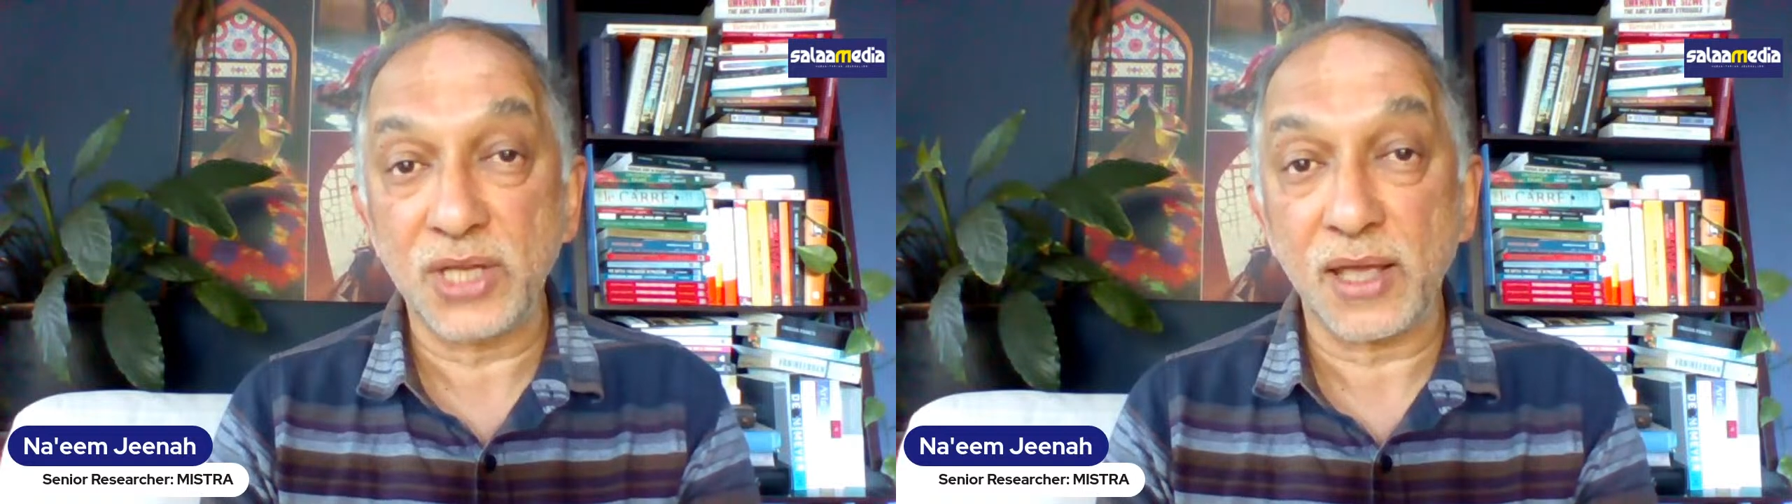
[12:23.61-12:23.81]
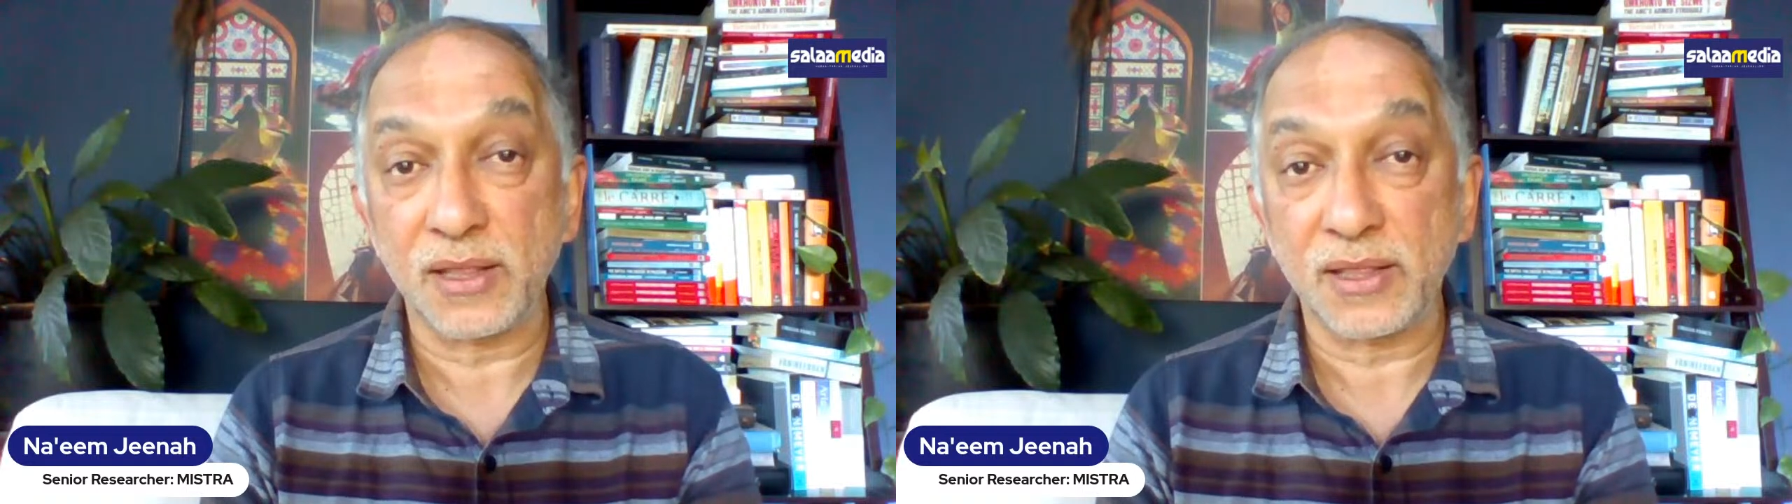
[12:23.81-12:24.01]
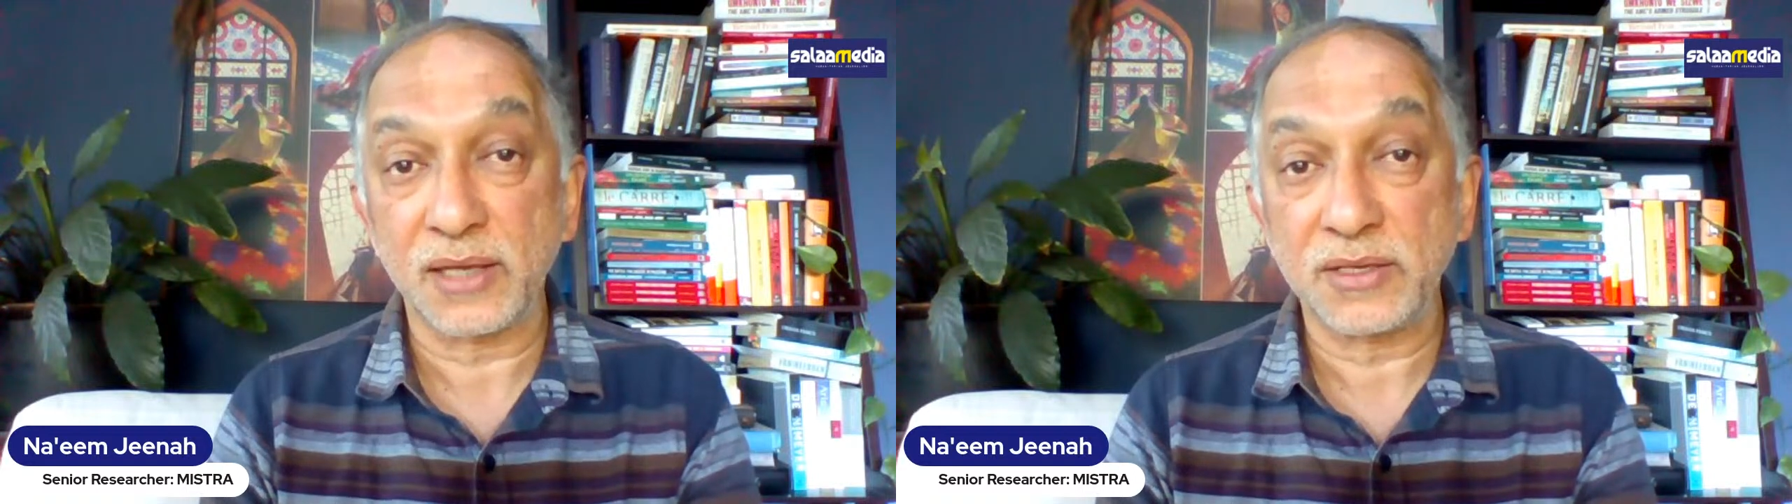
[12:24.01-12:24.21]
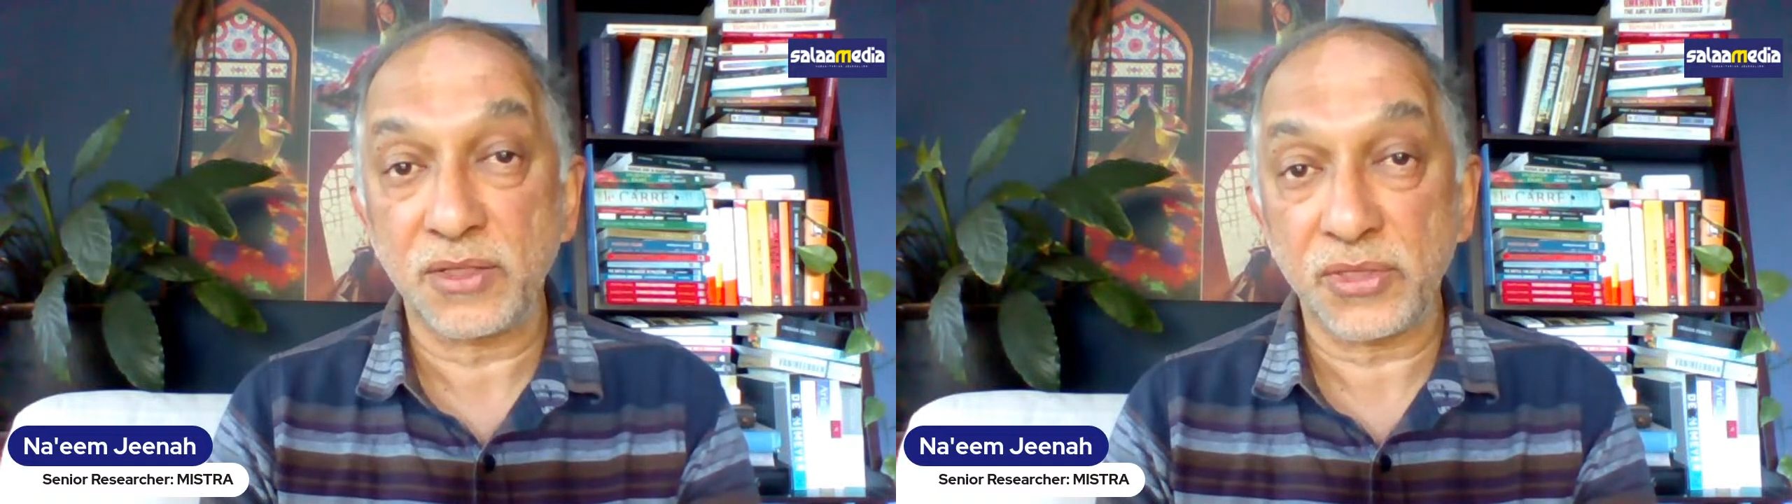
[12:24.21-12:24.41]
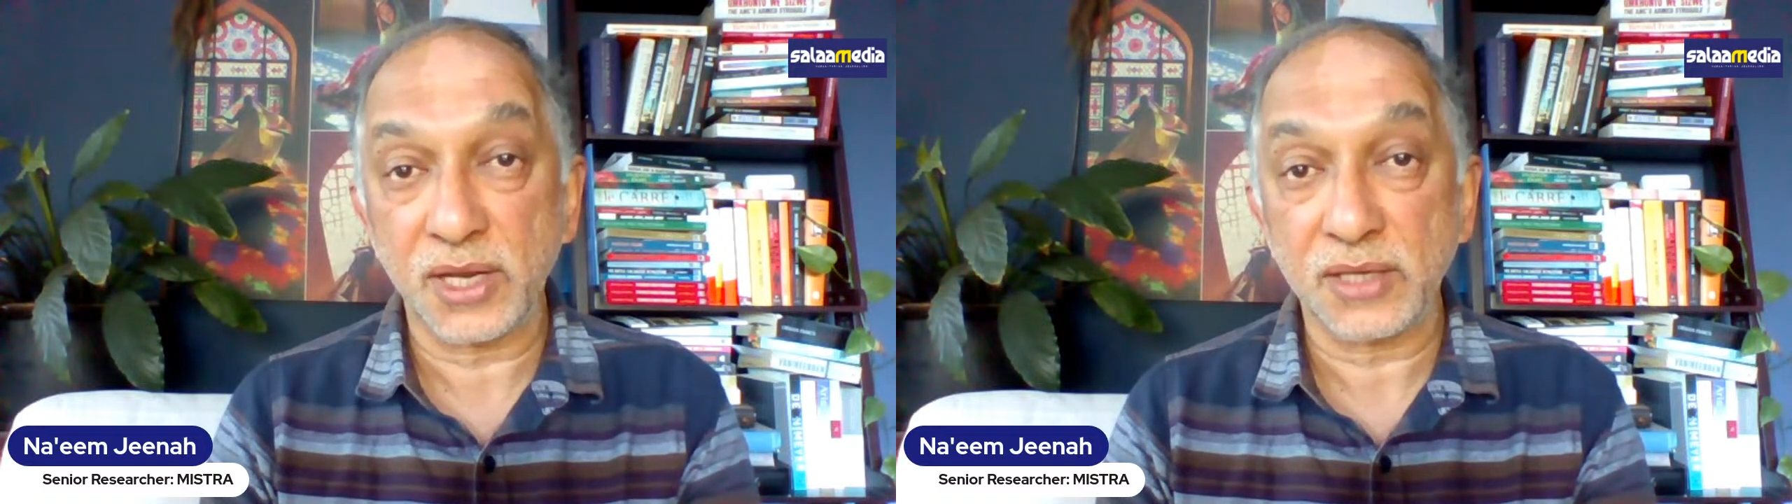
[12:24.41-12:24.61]
that
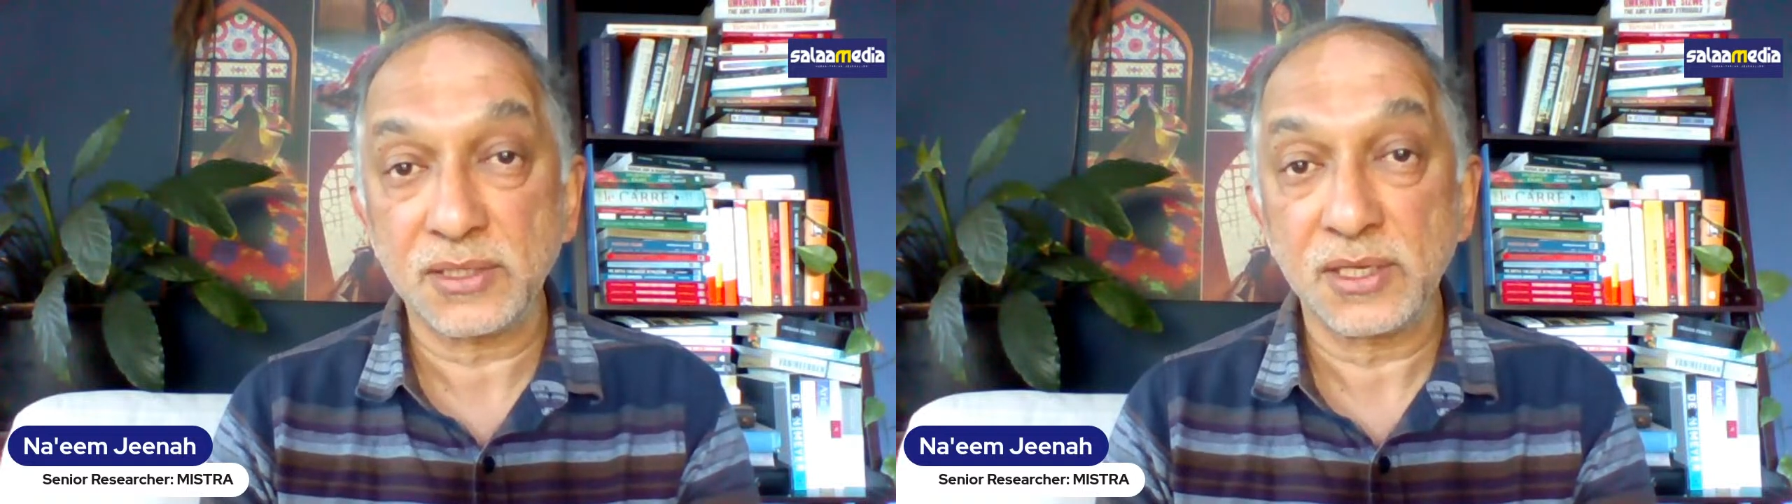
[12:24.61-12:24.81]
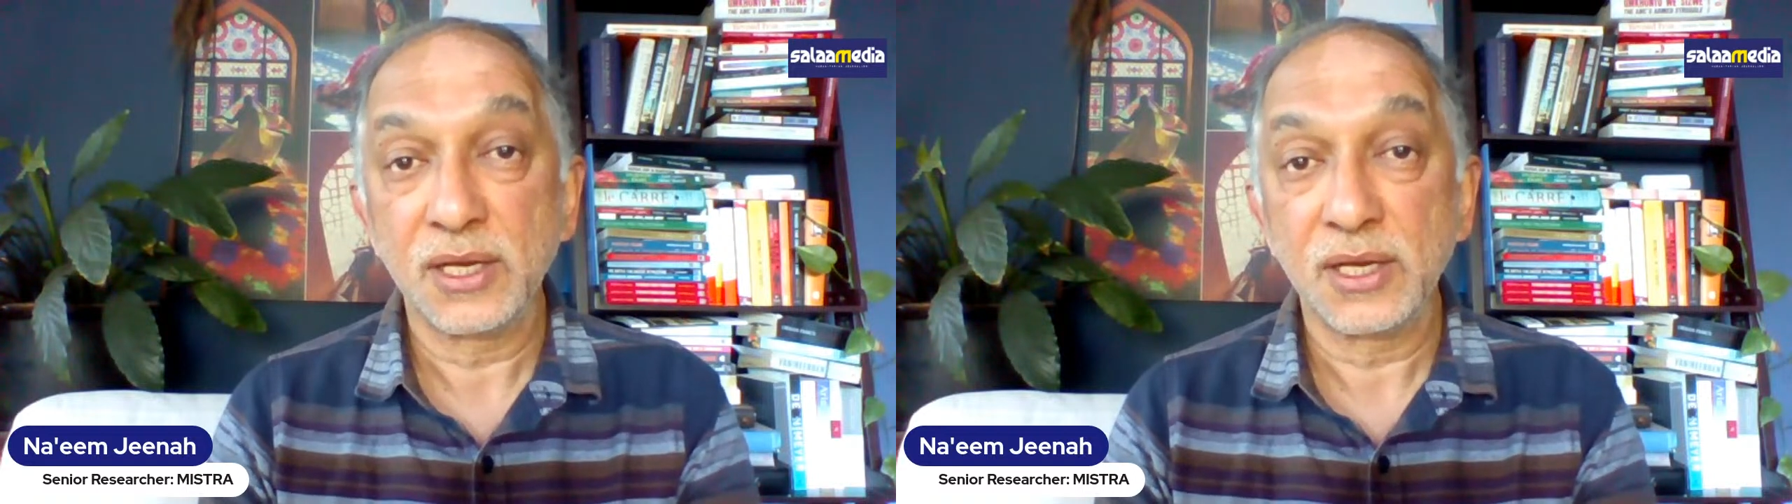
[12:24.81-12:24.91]
threat,